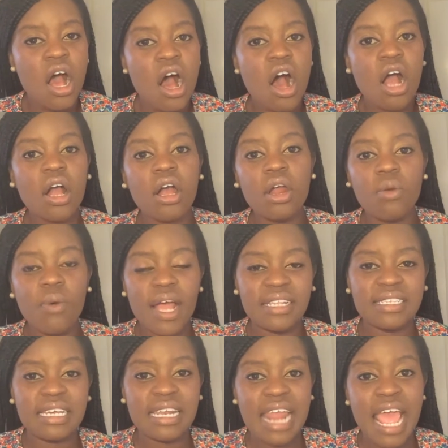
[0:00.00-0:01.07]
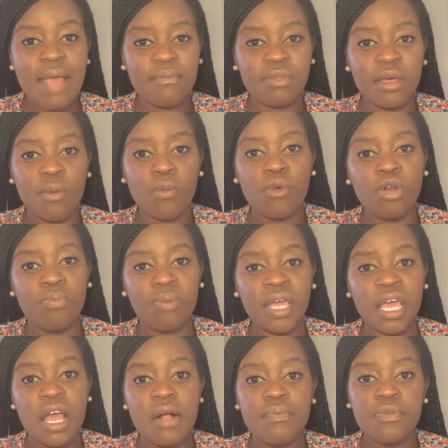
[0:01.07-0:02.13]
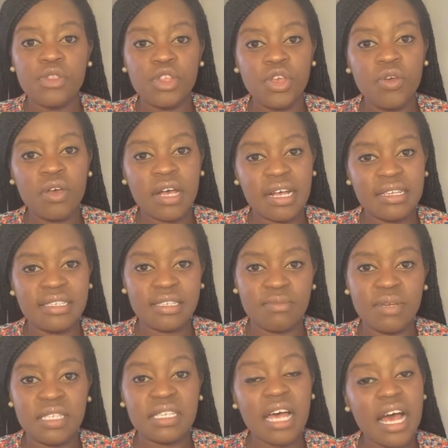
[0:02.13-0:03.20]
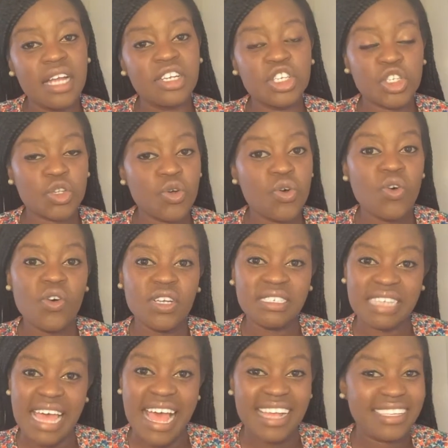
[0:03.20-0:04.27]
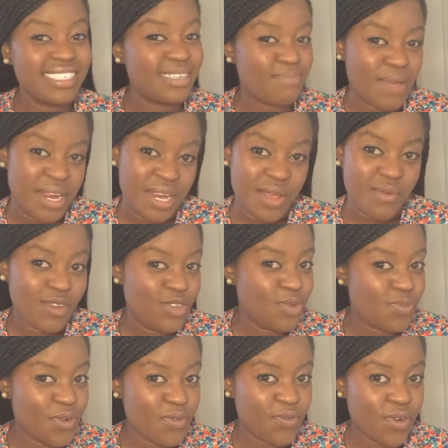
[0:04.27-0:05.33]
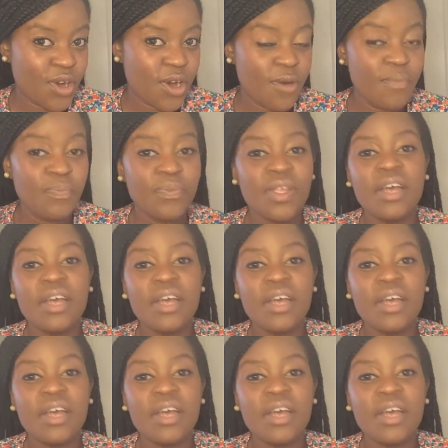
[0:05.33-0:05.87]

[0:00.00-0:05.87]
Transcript: a good way to name them would be new customers underscore or dash, depending what you prefer,